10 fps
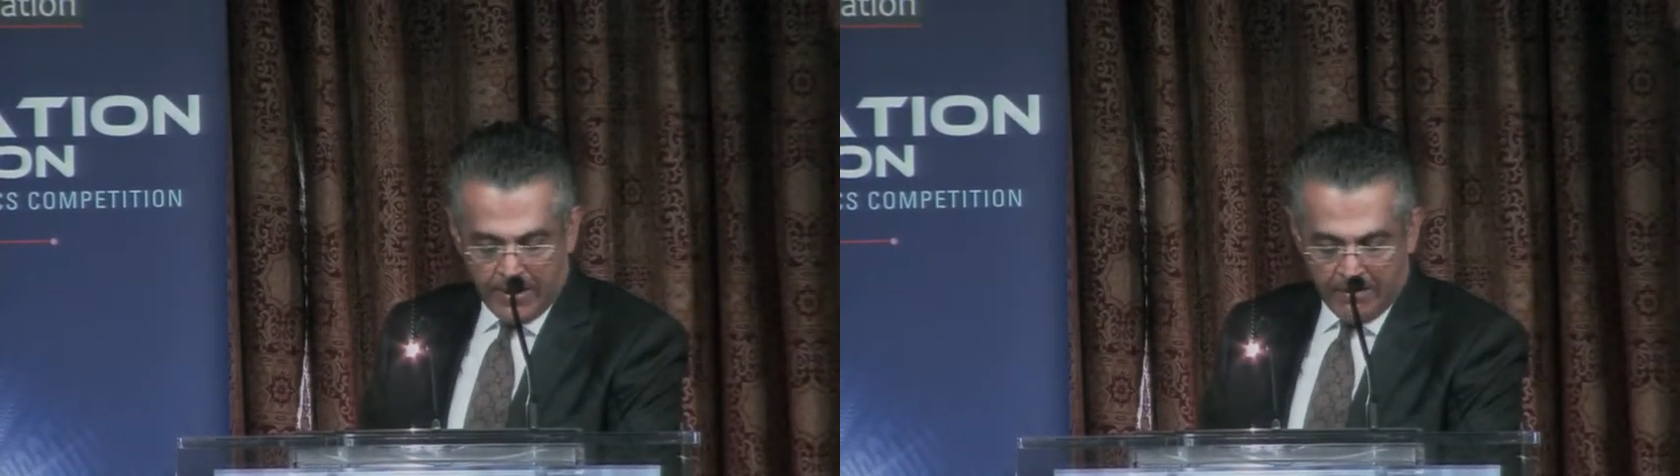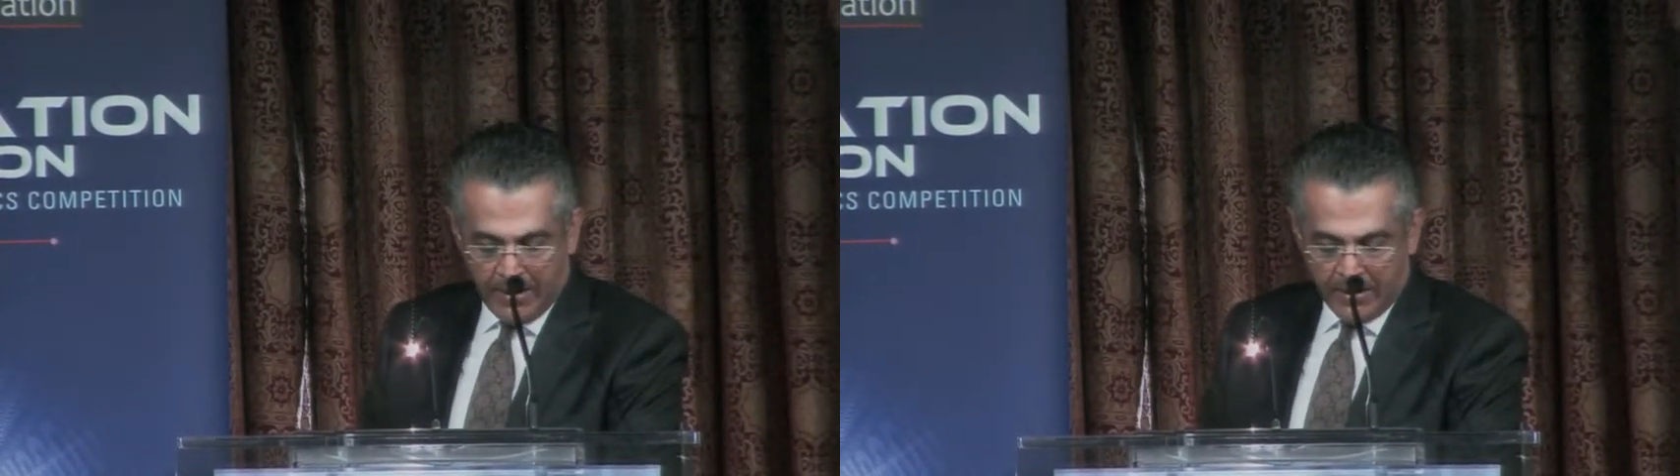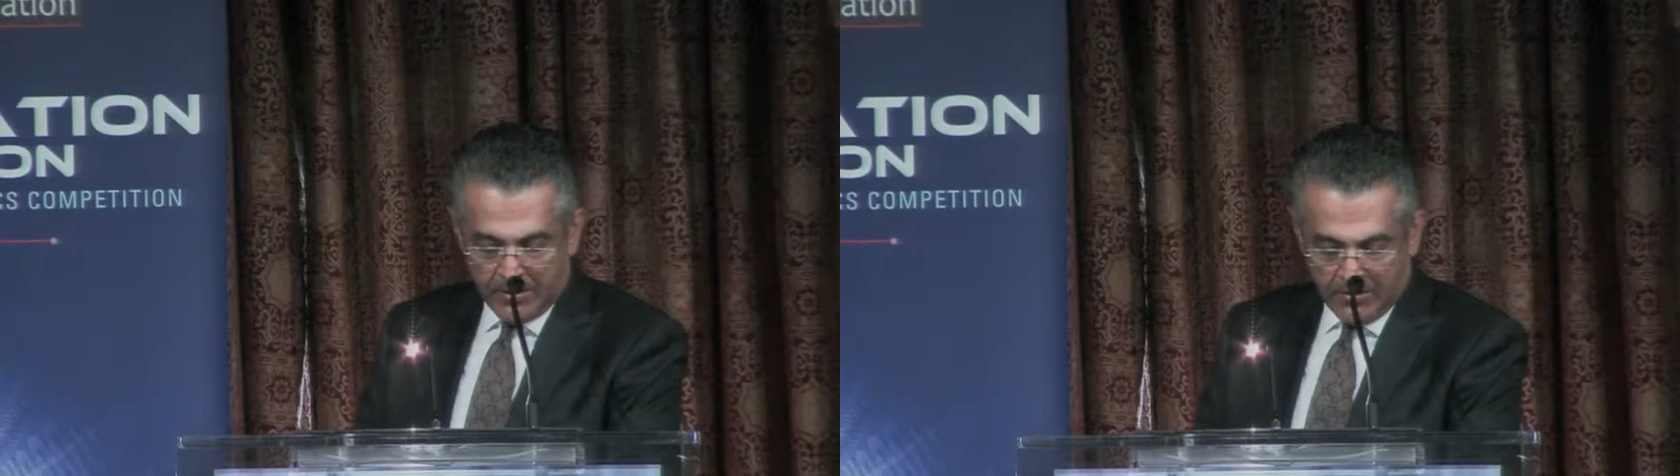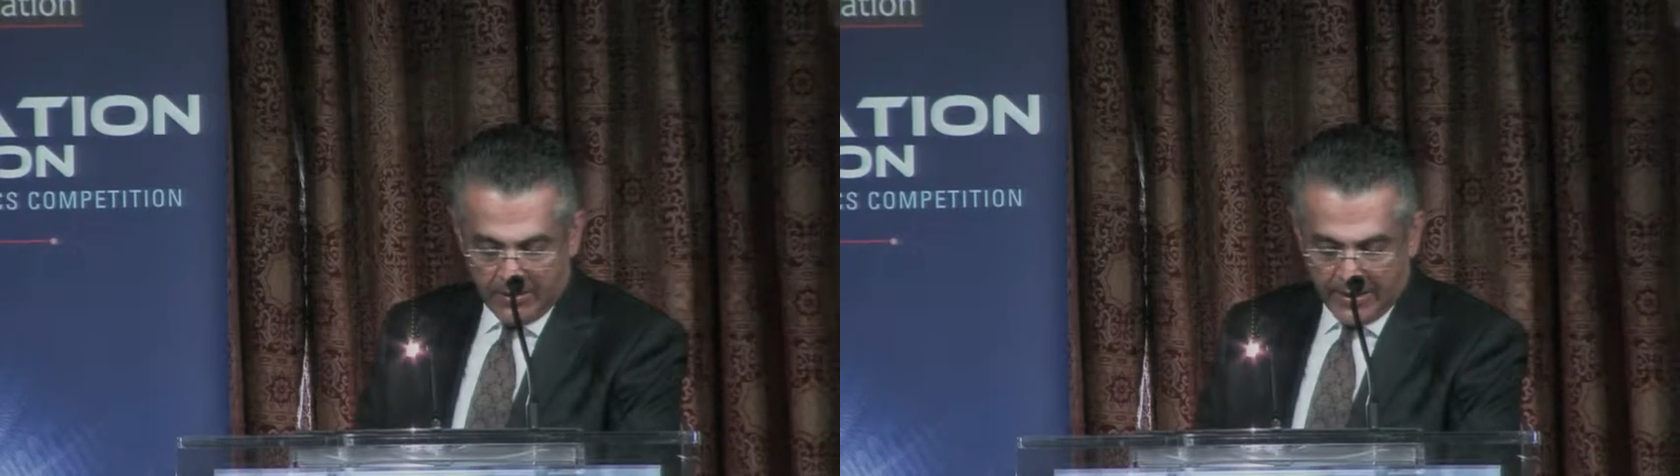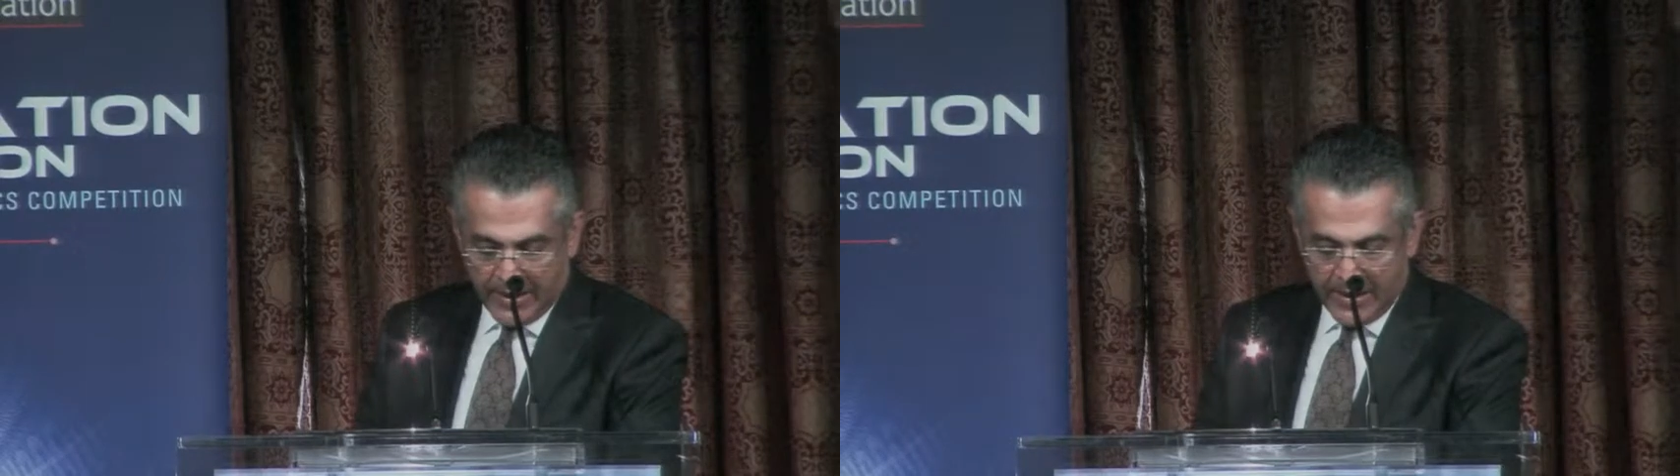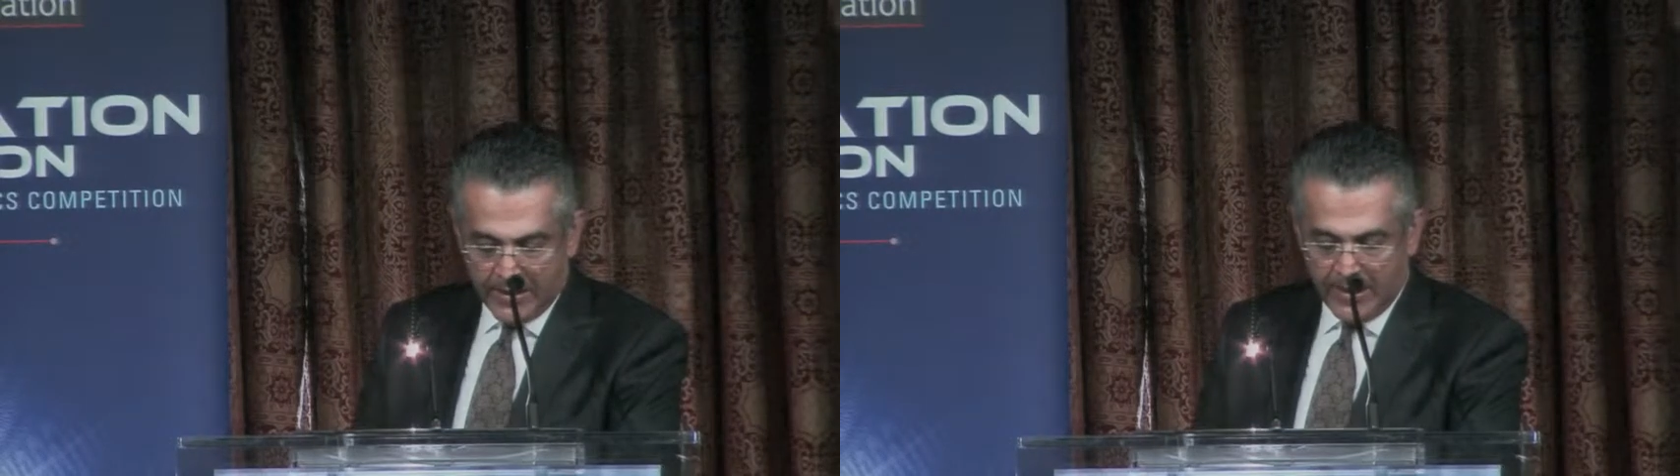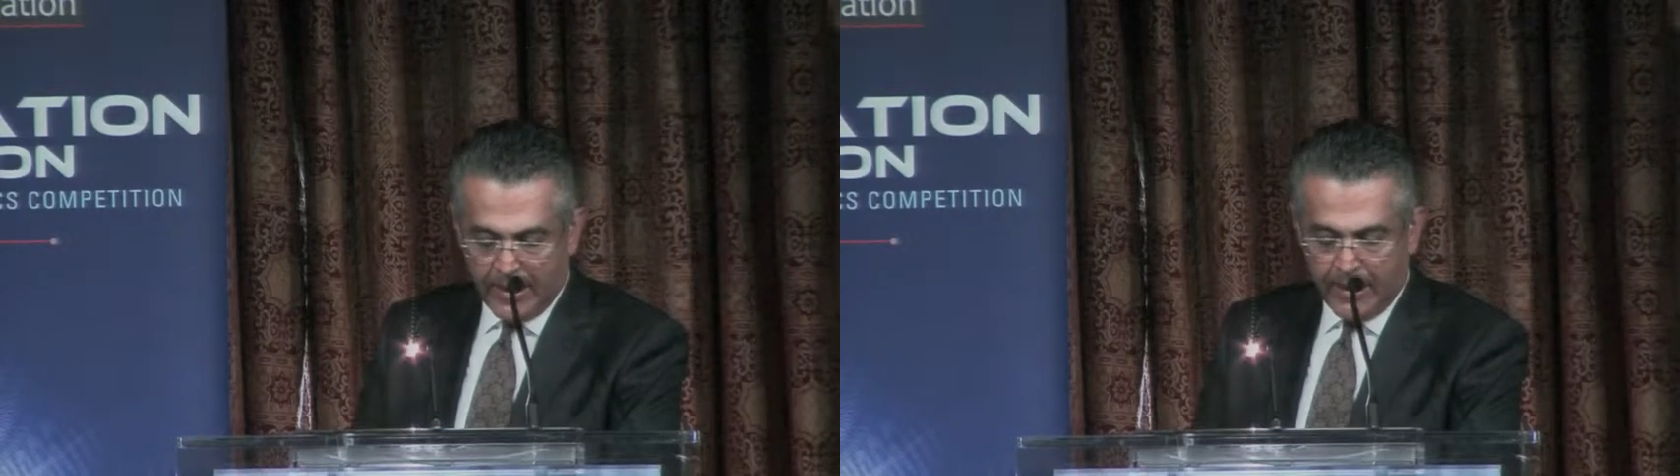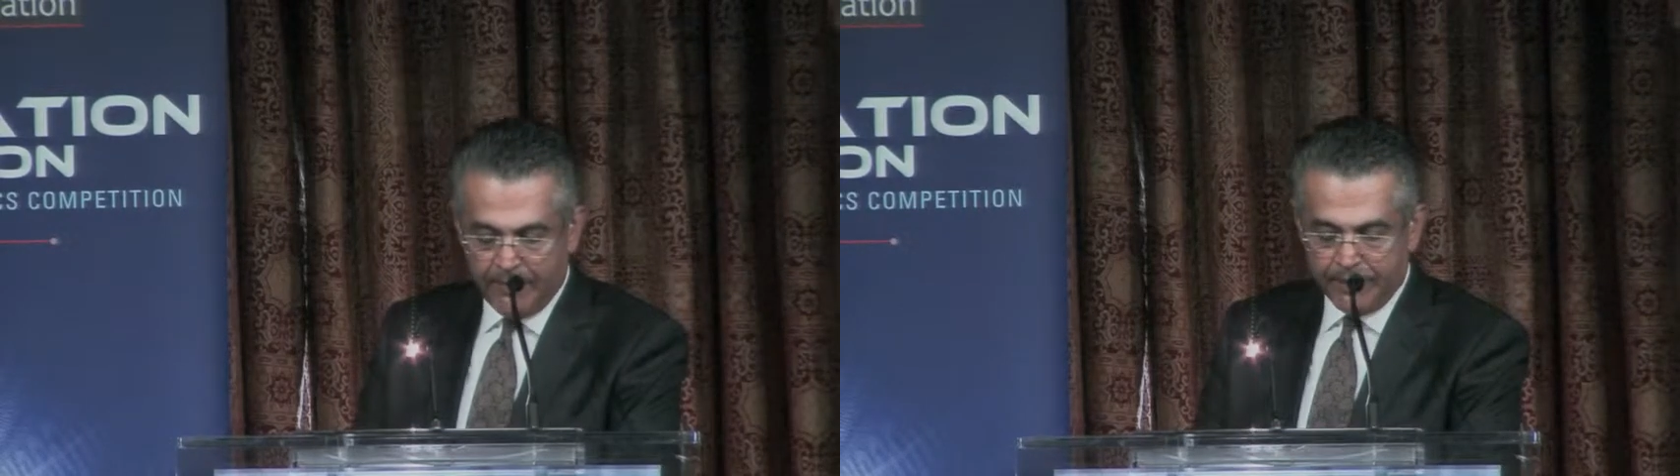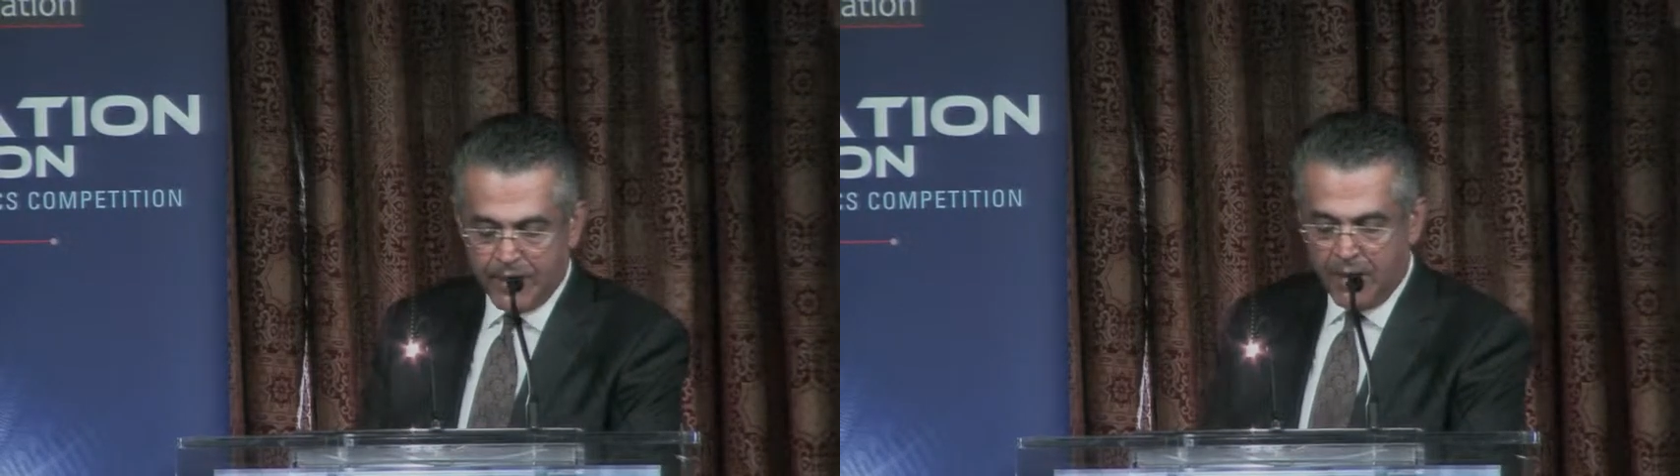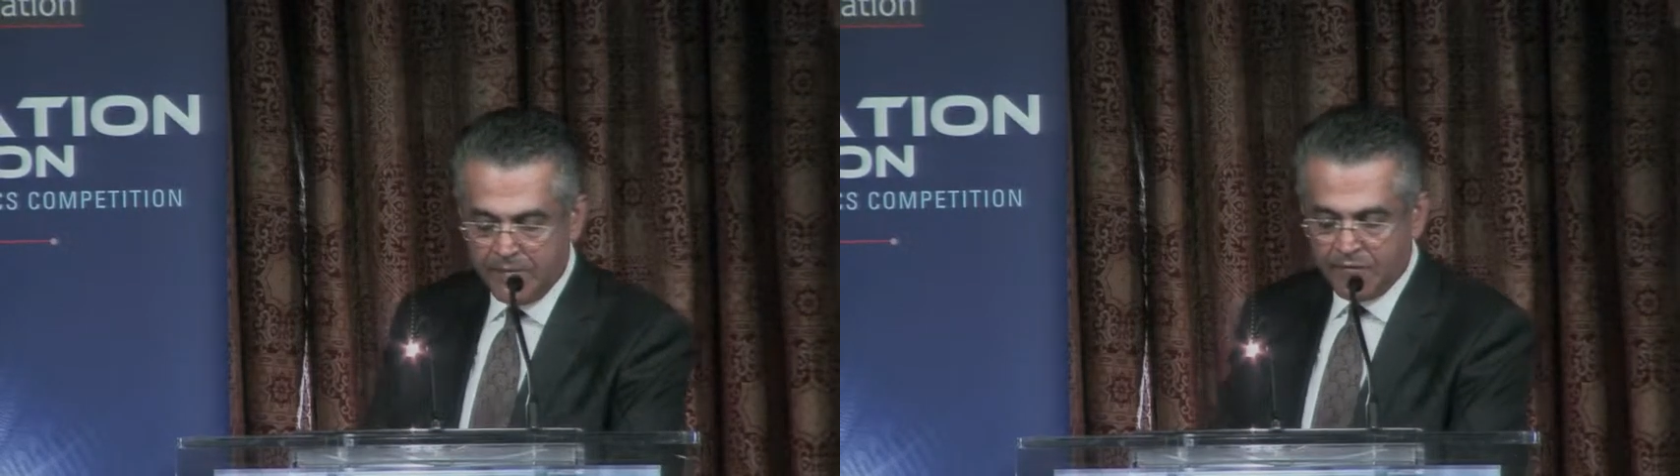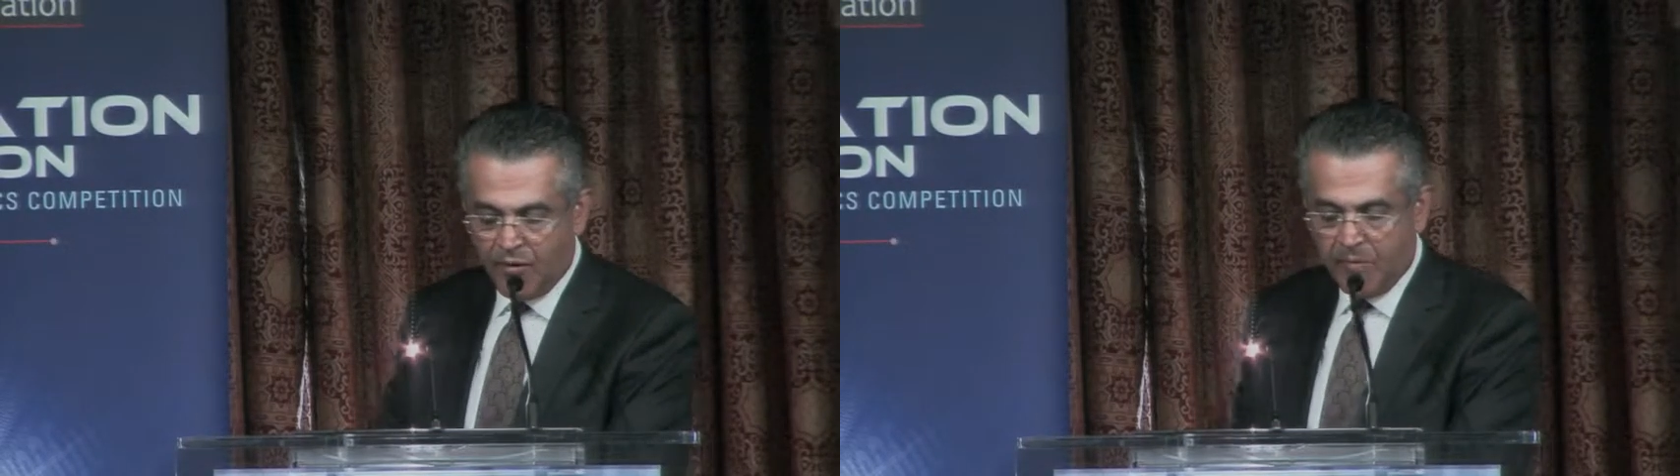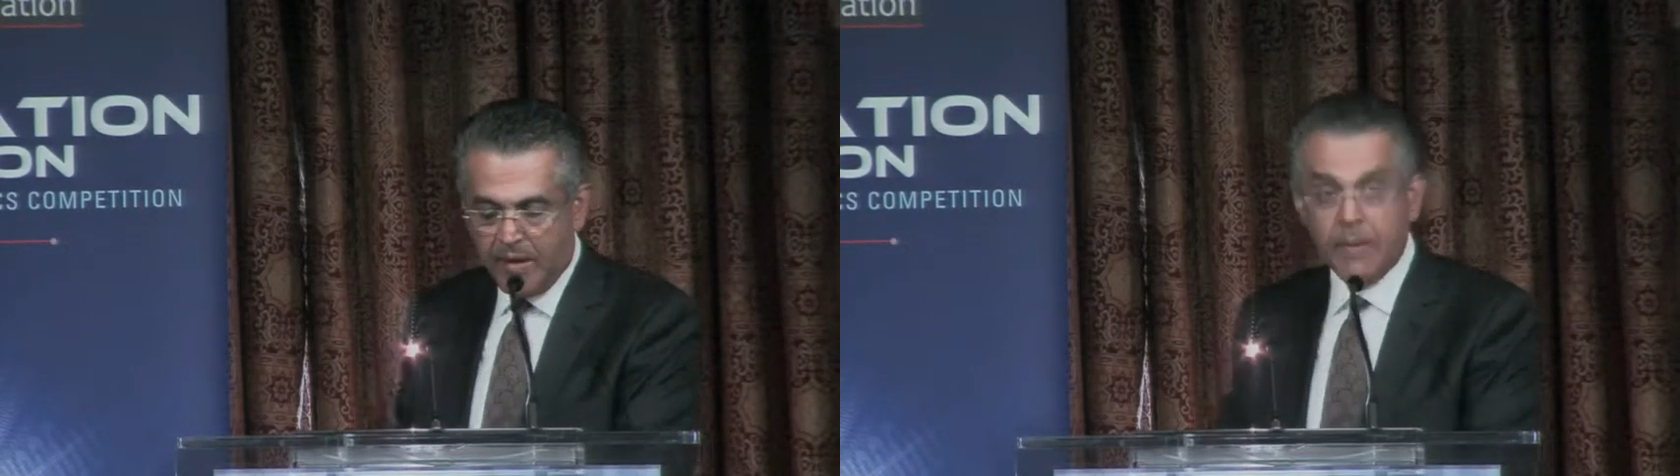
Michael, again, comes from